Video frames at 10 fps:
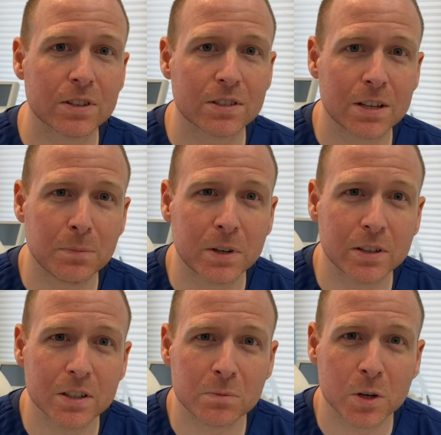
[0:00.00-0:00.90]
This
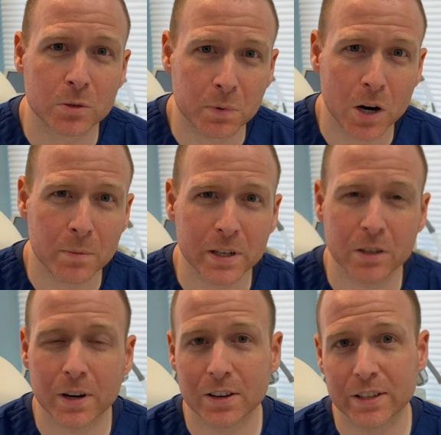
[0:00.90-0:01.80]
typically is most prominent
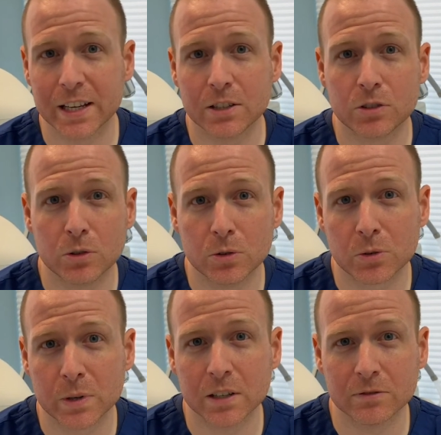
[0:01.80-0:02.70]
around day 2,
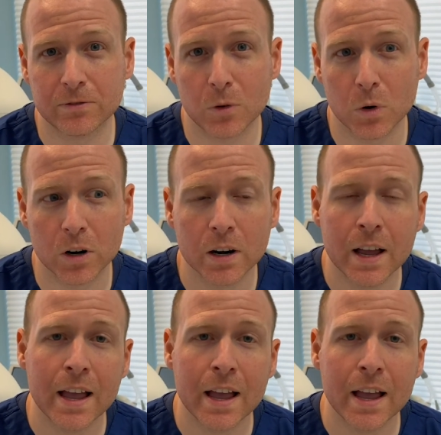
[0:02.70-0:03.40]
3, and 4.